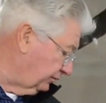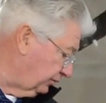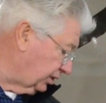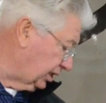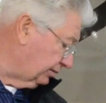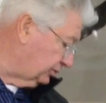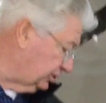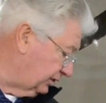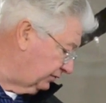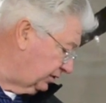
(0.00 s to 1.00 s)
here for cable
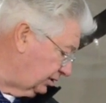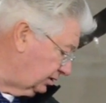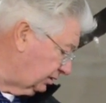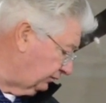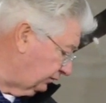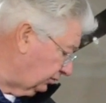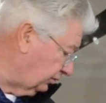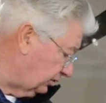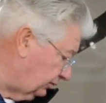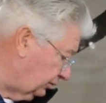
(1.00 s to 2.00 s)
TV if
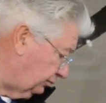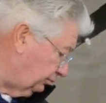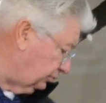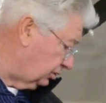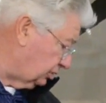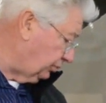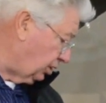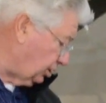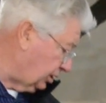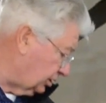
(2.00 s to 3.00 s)
your
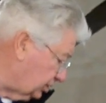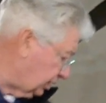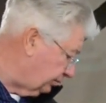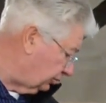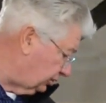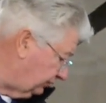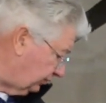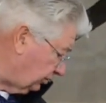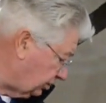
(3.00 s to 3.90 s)
park has cable TV